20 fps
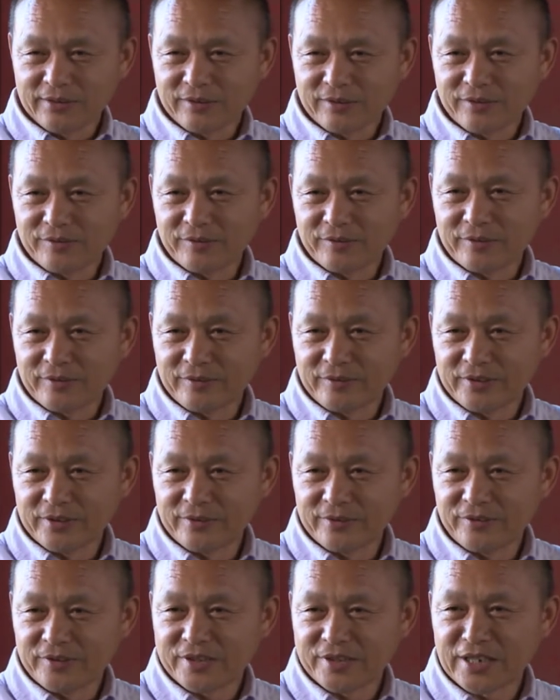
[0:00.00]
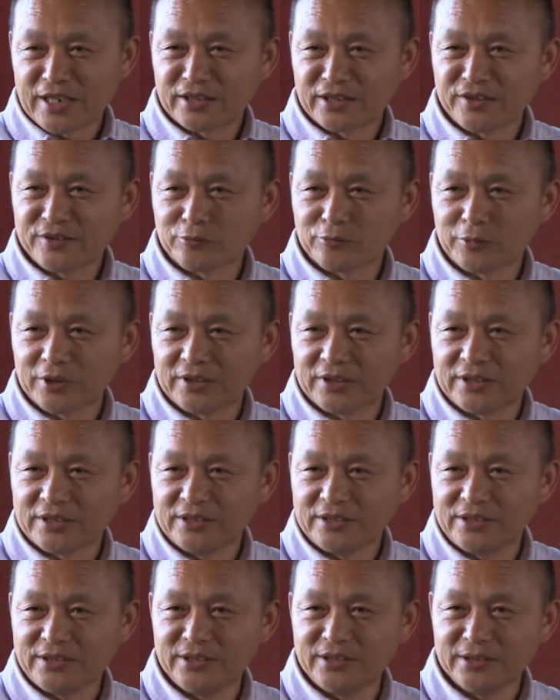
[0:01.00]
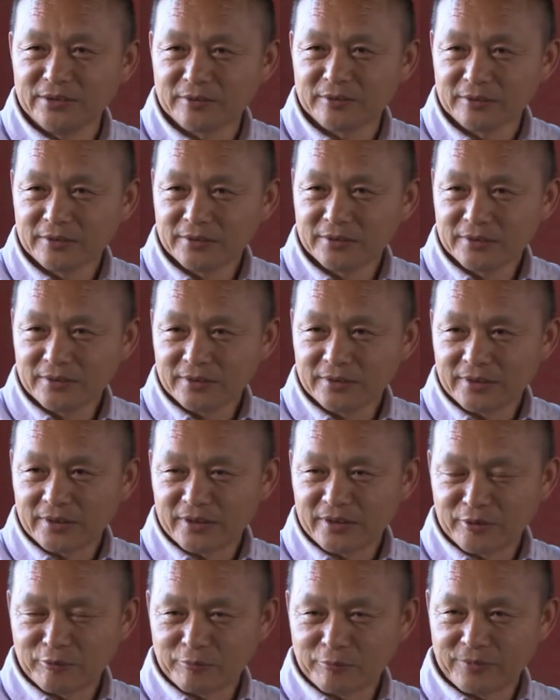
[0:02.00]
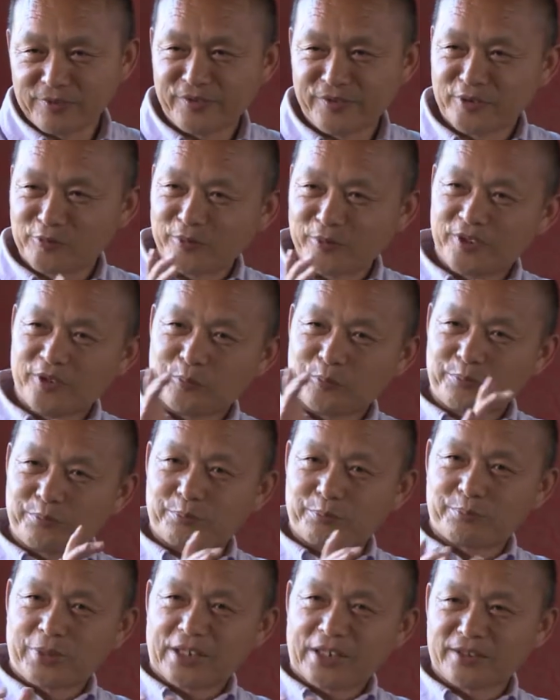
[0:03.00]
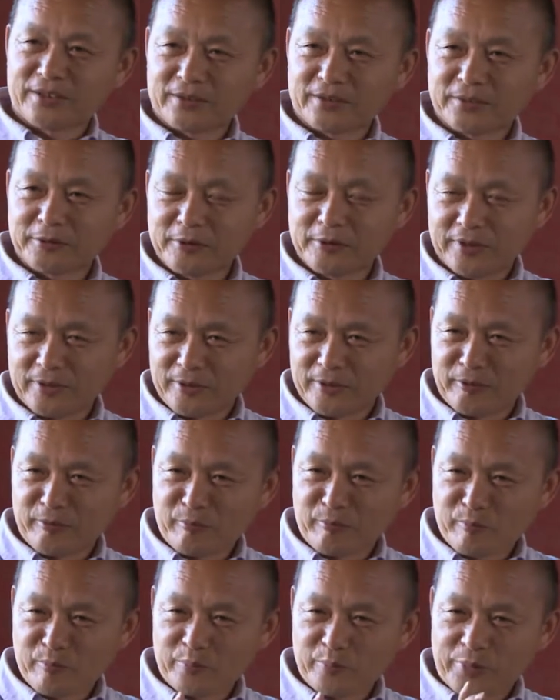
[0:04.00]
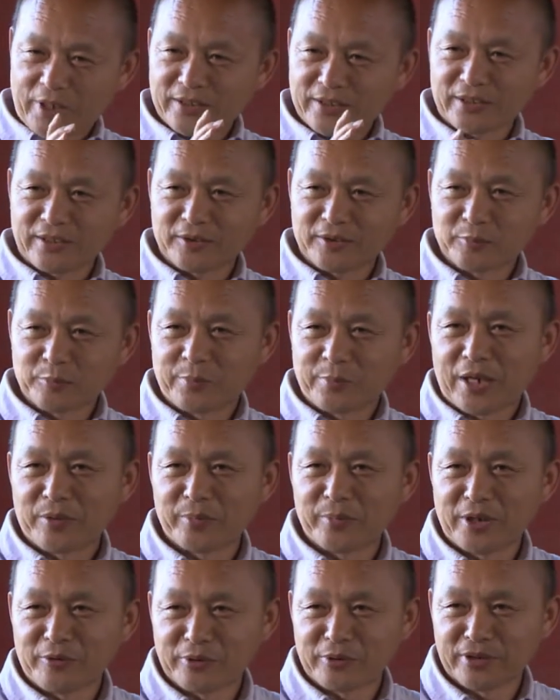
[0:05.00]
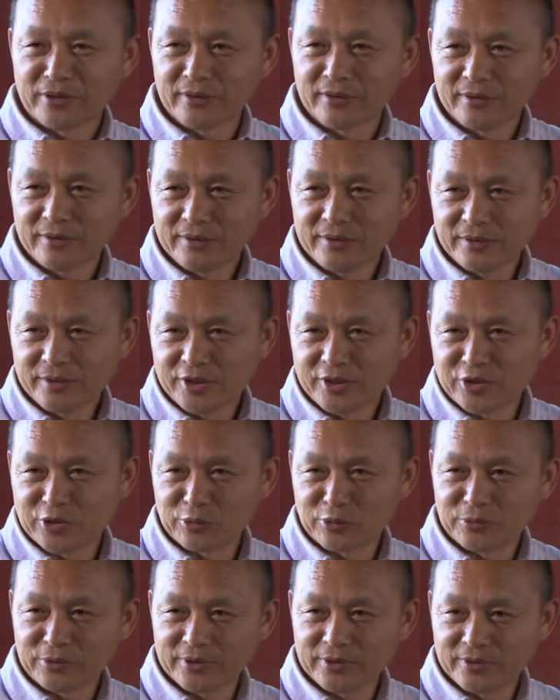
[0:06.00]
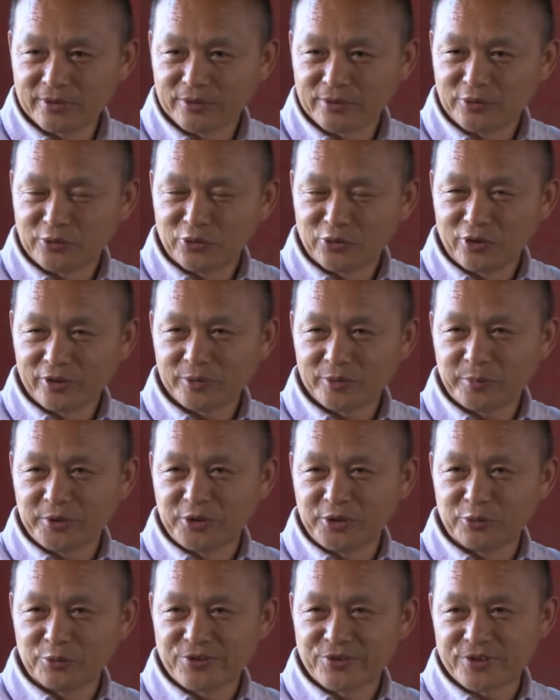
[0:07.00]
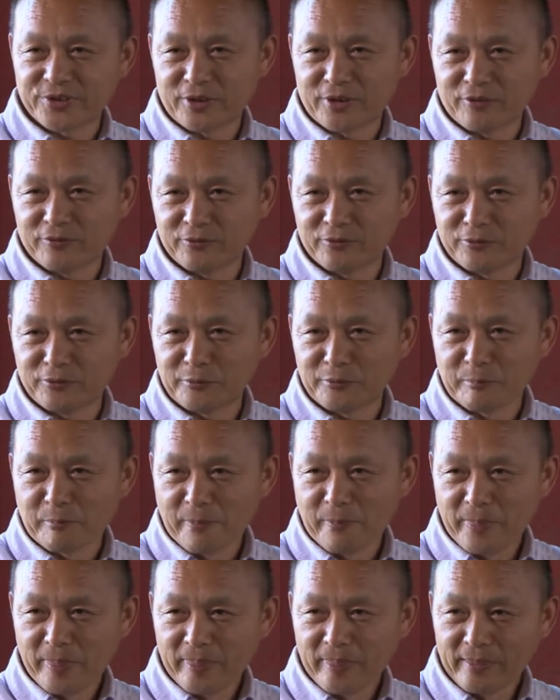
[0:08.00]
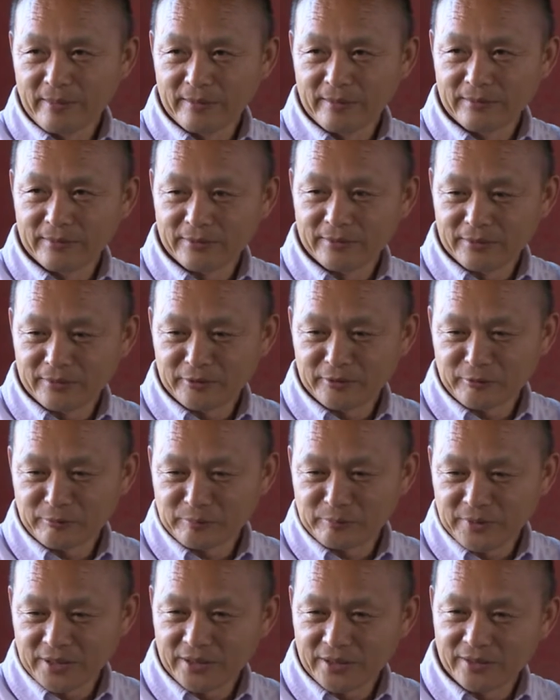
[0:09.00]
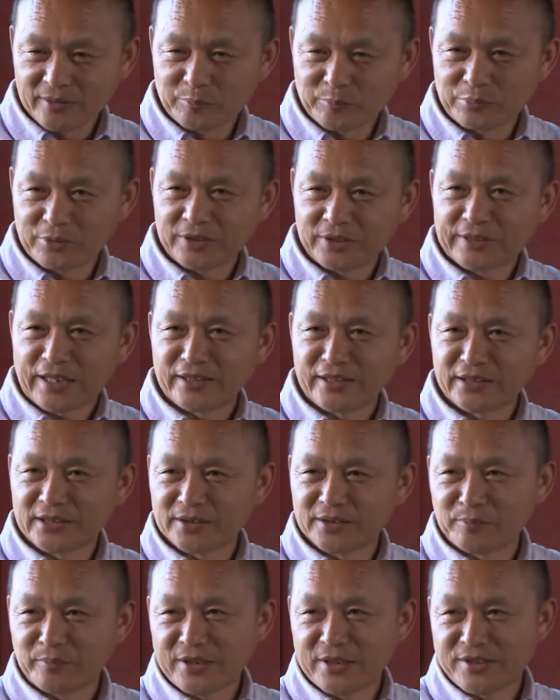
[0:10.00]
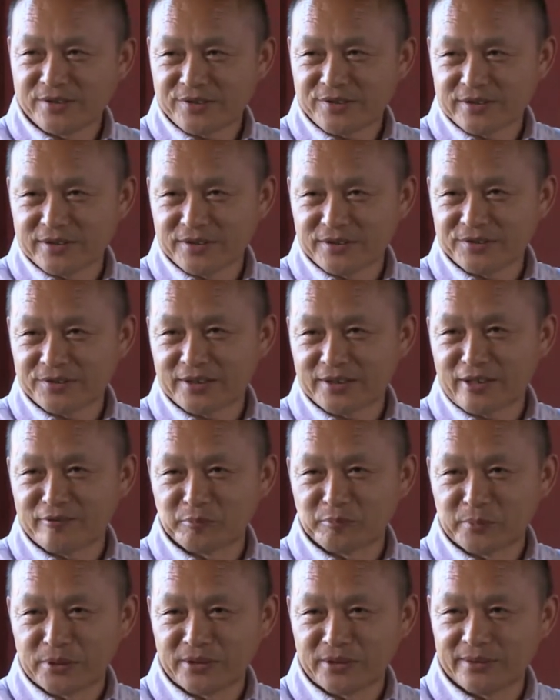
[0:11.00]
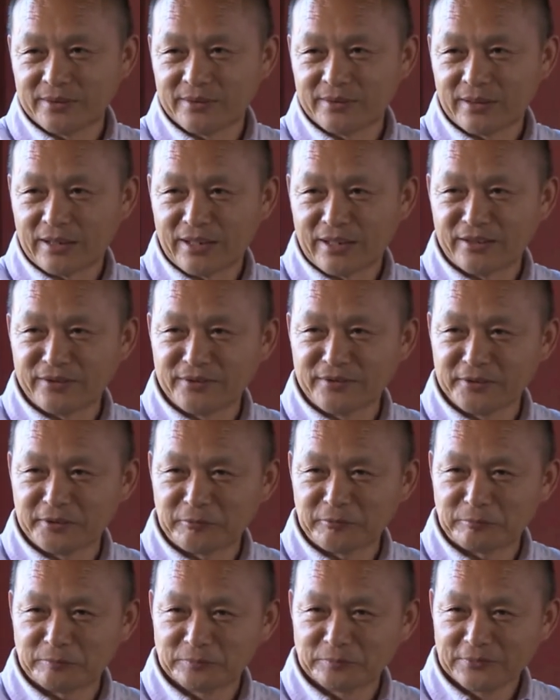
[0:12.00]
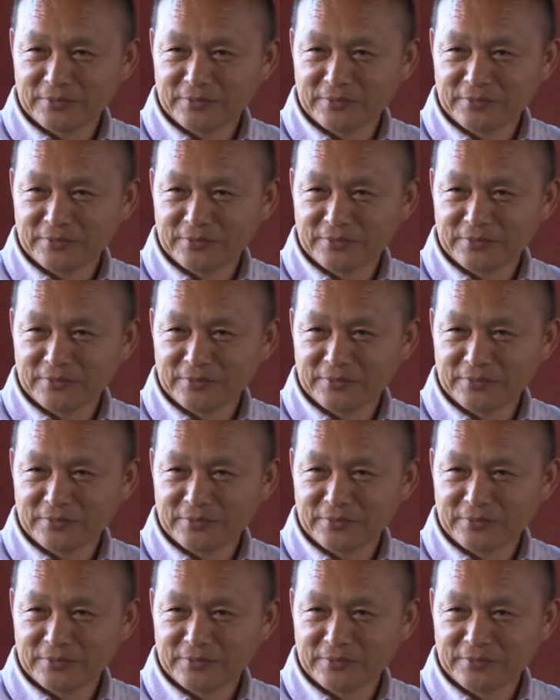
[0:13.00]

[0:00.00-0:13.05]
the Chinese were the Yi, then with a bracket, barbarian, should not be used of Her Britannic Majesty's government, and